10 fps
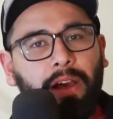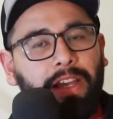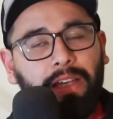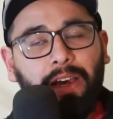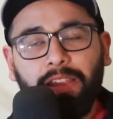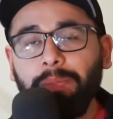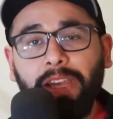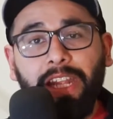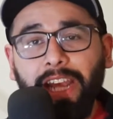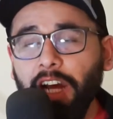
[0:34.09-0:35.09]
and in the
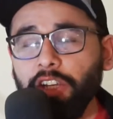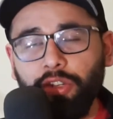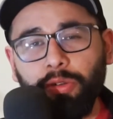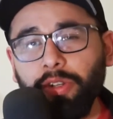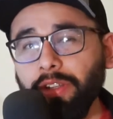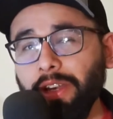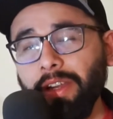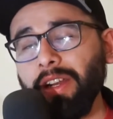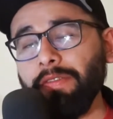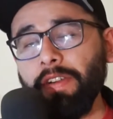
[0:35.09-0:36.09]
beginning, I assure you that you're
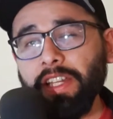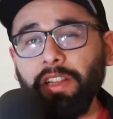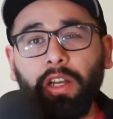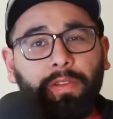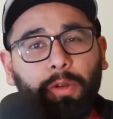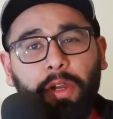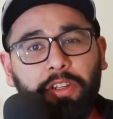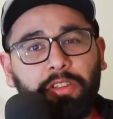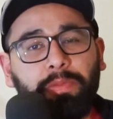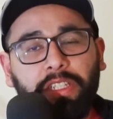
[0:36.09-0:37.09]
going to find a lot of the
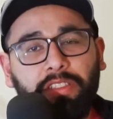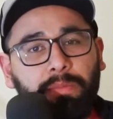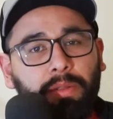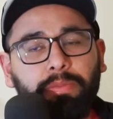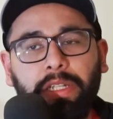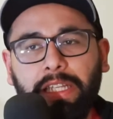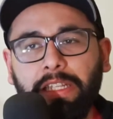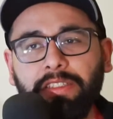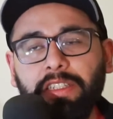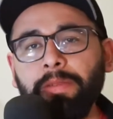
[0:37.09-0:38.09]
questions pretty simple, pretty
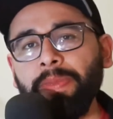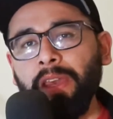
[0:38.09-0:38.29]
easy.